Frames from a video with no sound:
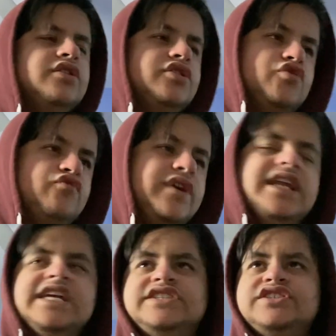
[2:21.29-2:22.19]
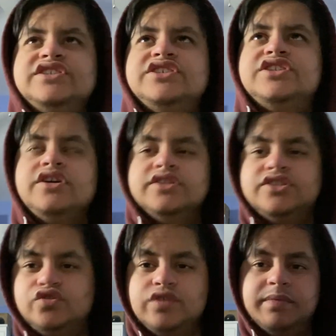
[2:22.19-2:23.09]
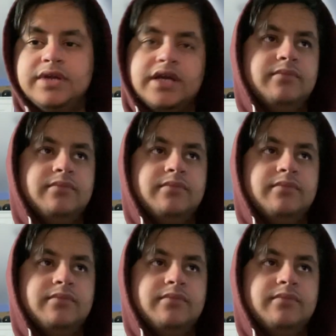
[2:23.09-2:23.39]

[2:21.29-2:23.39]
the Grealish stance dribbling.